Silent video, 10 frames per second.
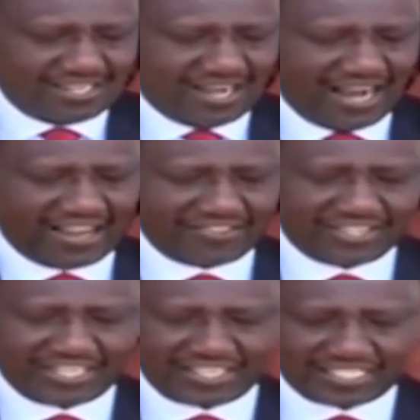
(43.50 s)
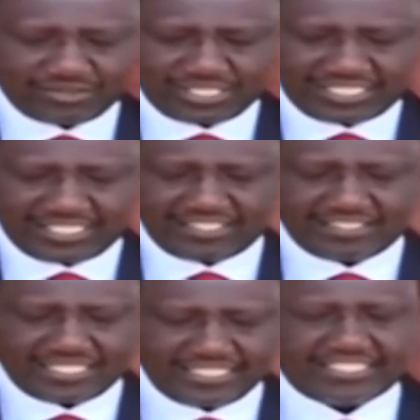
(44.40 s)
and the
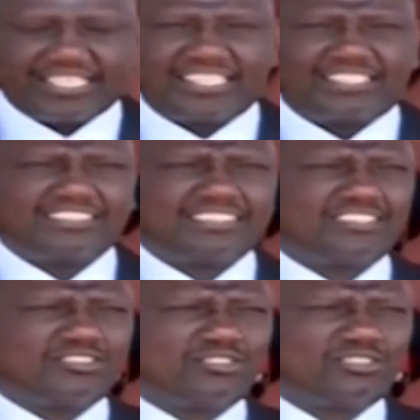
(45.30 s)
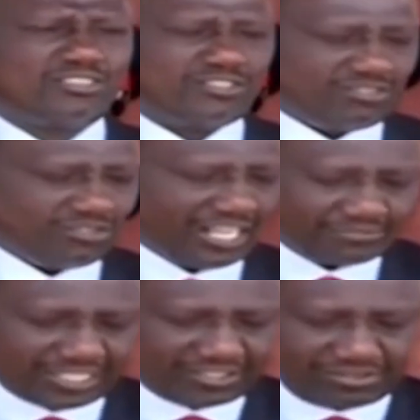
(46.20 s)
graduating detail, good
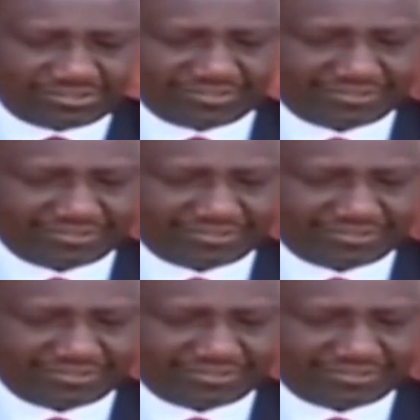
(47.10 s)
afternoon.